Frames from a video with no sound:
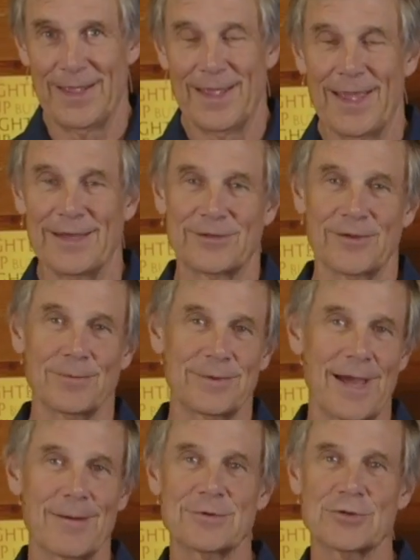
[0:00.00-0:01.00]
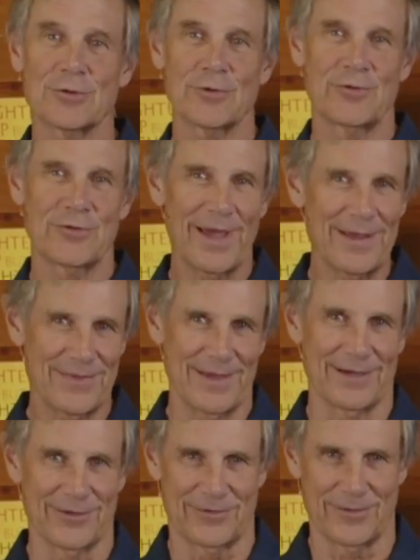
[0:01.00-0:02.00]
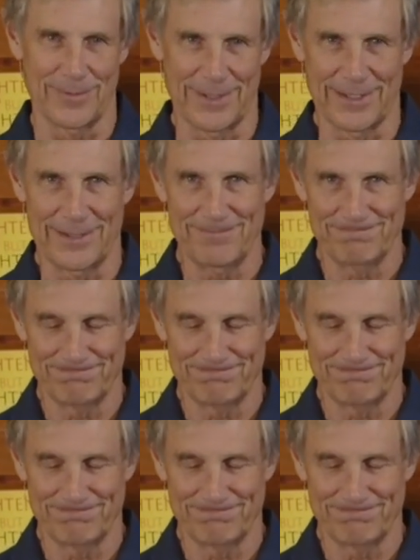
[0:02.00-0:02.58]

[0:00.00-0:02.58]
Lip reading: And sometimes she'll say things to me,